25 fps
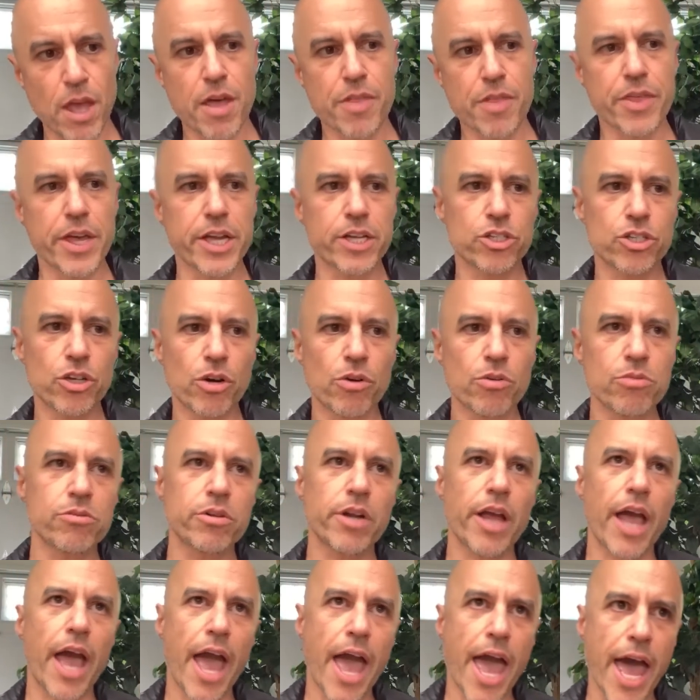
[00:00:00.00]
They
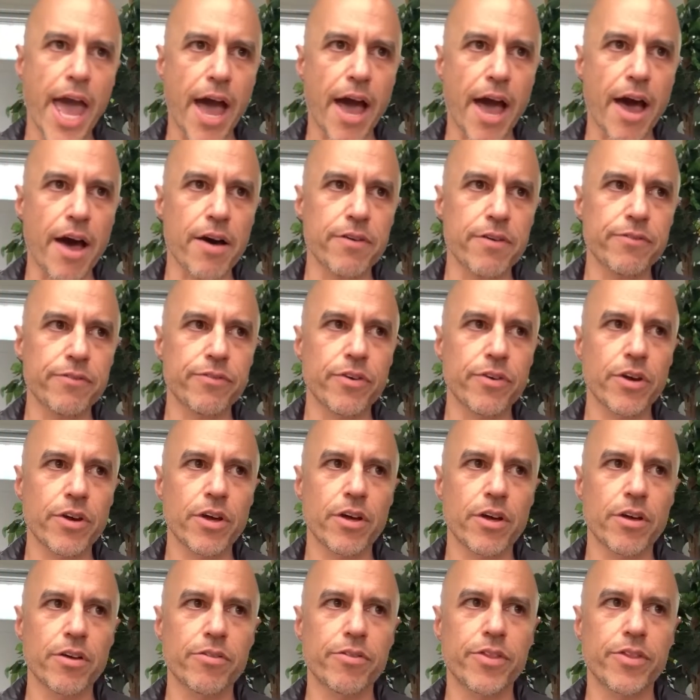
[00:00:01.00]
don't have
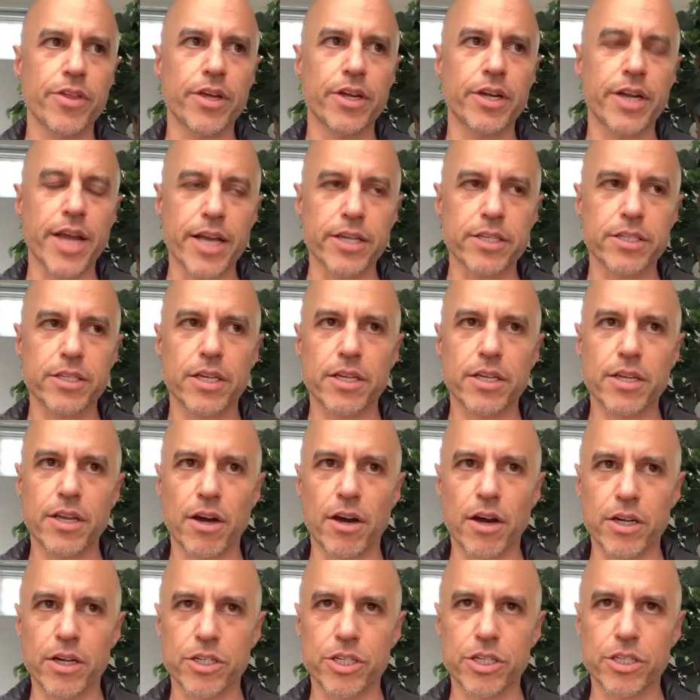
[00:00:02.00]
the nested
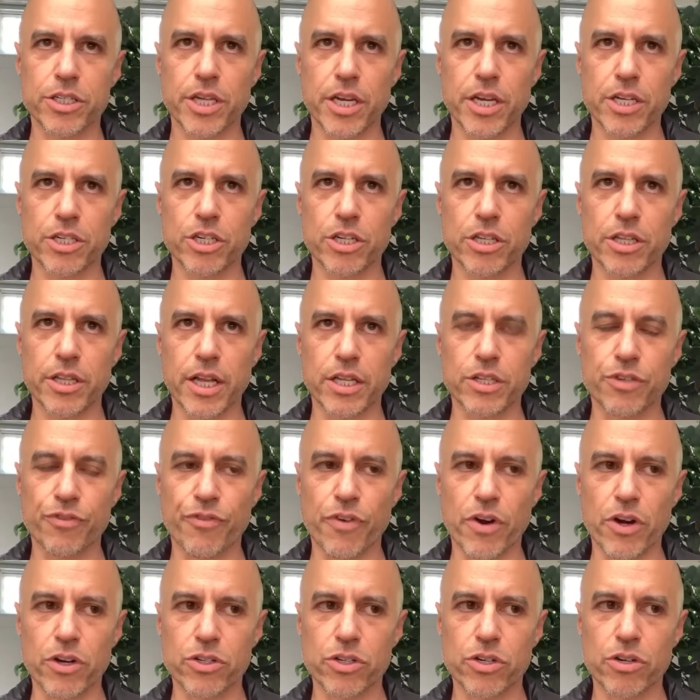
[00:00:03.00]
conscious agent that's
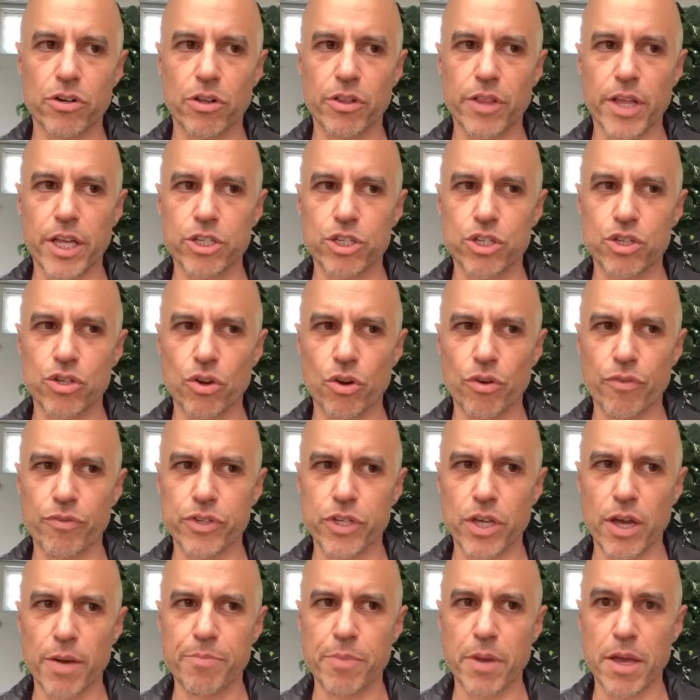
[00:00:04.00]
functional that
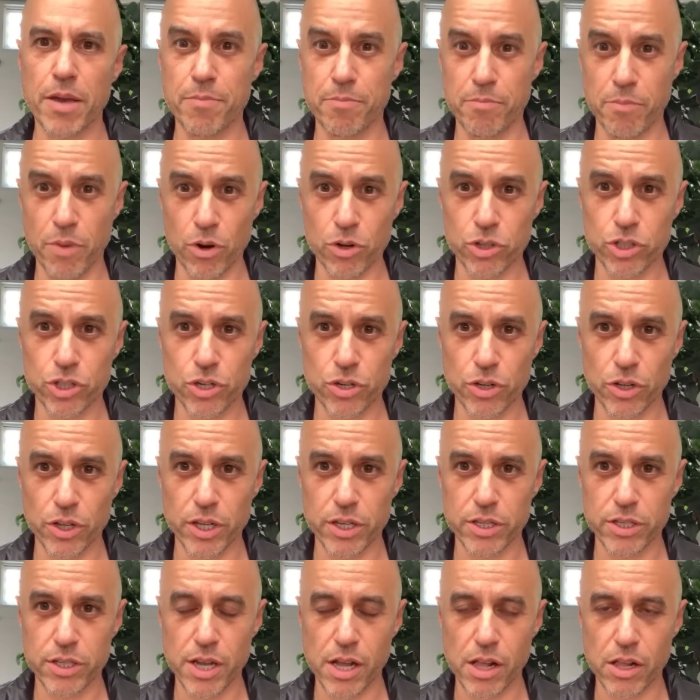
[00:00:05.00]
serves up emotional
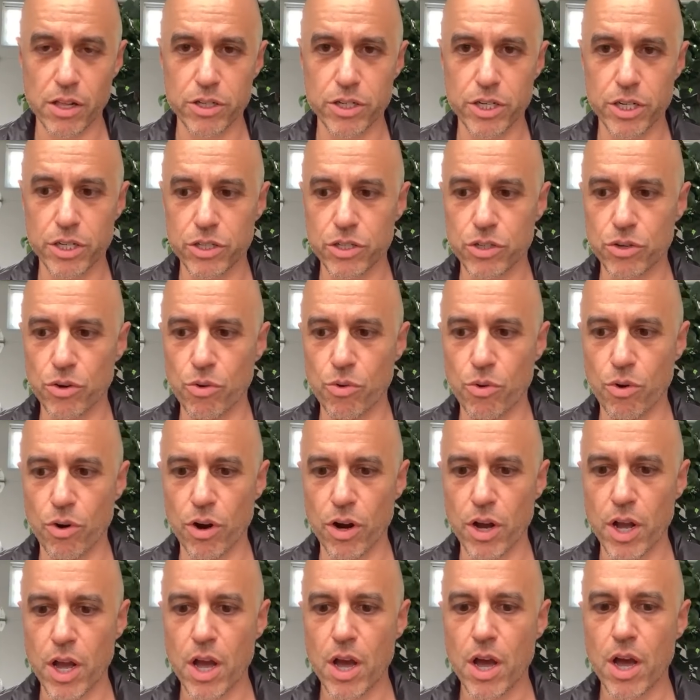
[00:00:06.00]
intelligence
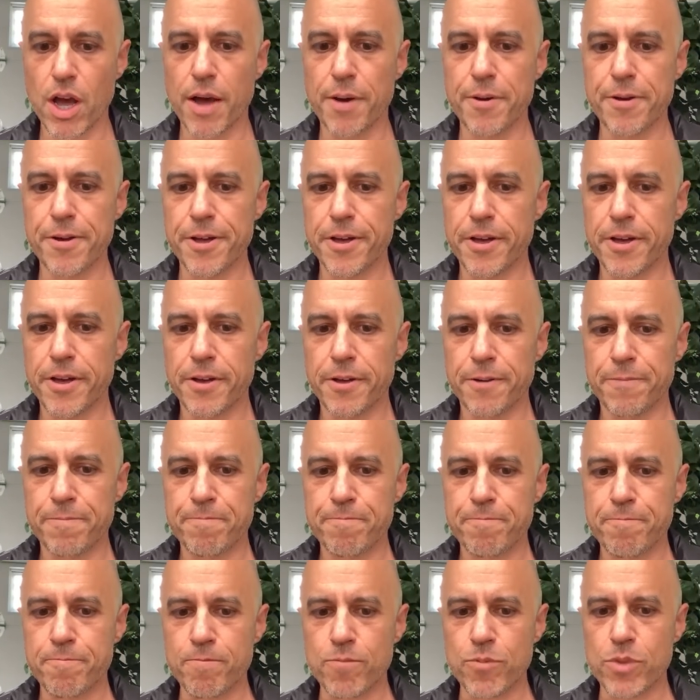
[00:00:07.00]
or
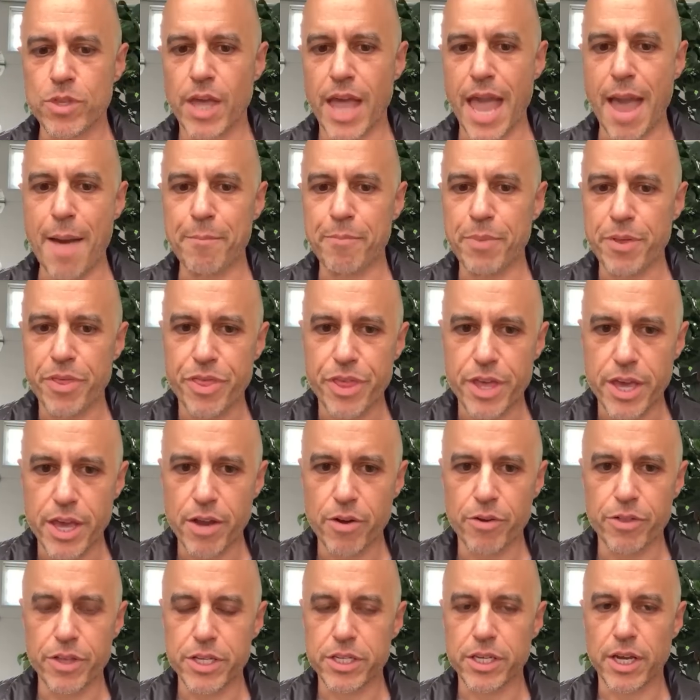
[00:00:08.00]
empathy
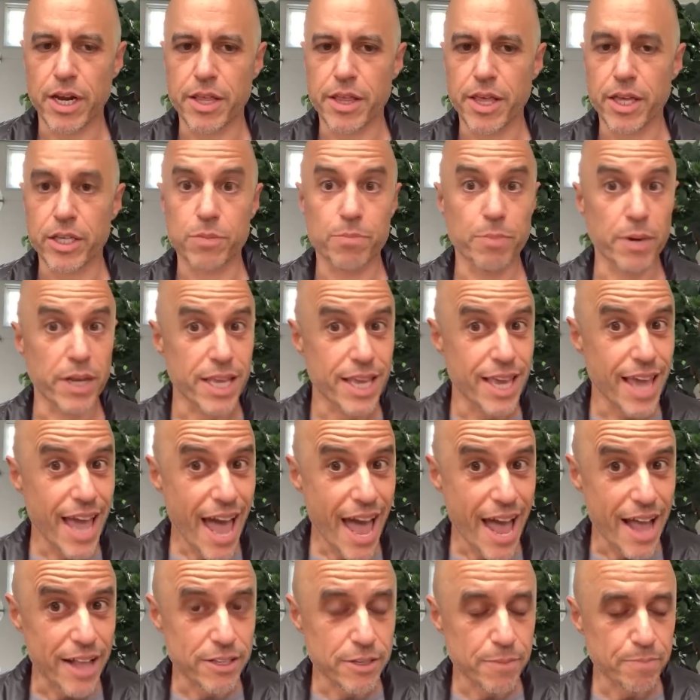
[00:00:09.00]
or these kind of things. But
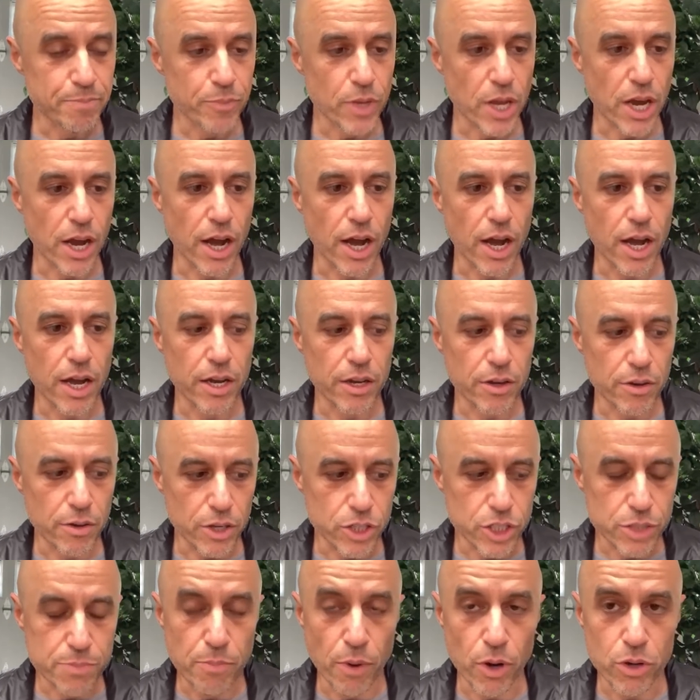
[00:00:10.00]
yet,
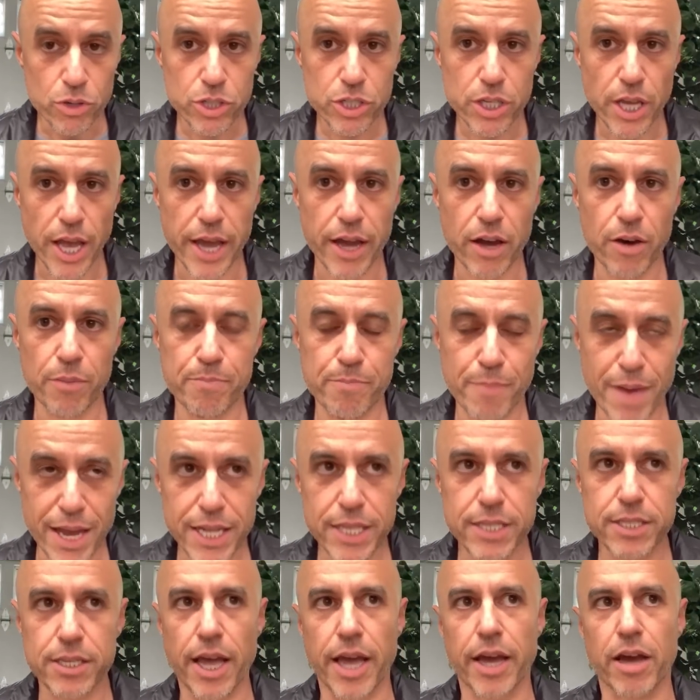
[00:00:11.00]

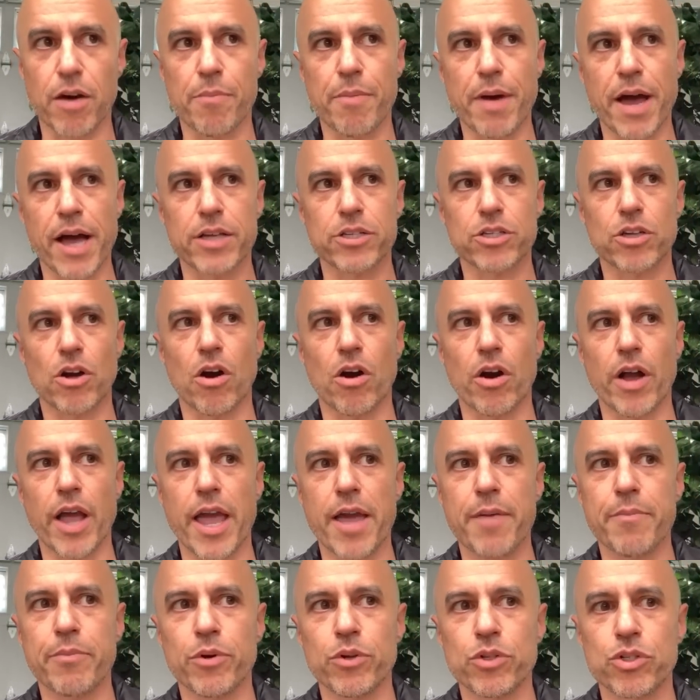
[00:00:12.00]
many psychopaths are
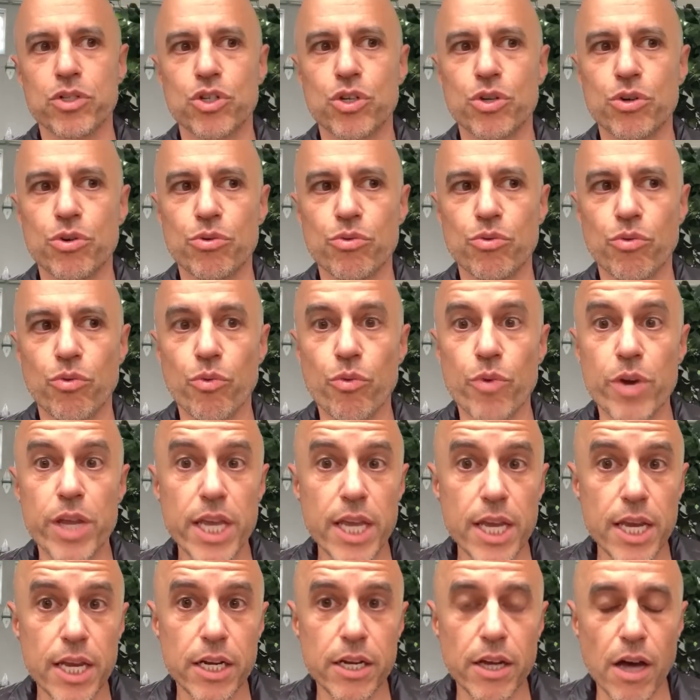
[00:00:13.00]
able to
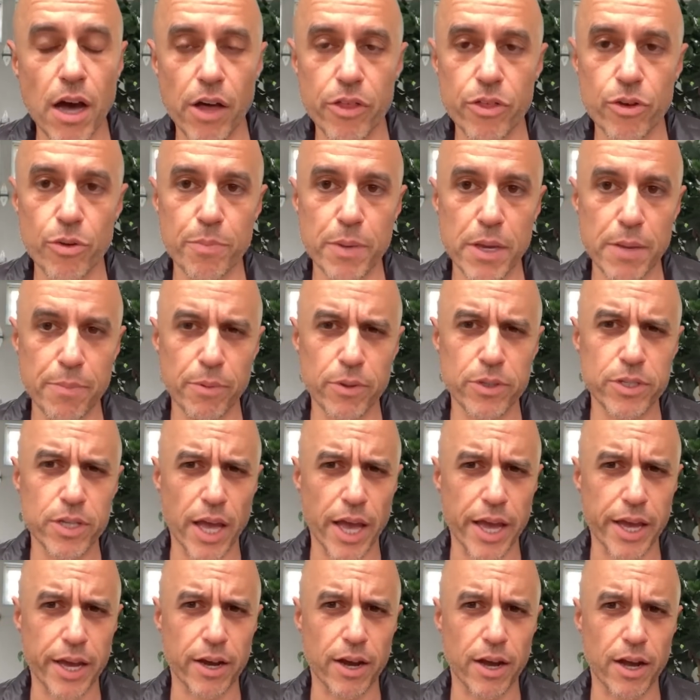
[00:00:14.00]
read other people's
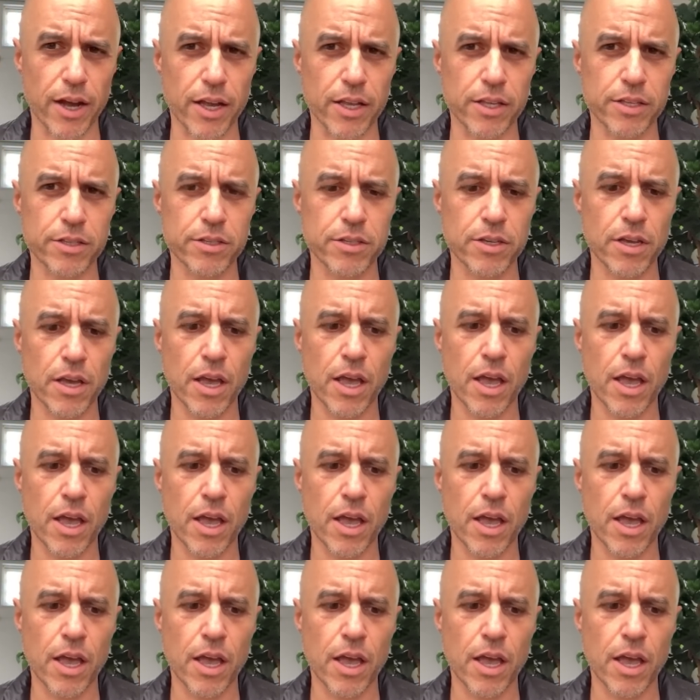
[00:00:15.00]
icons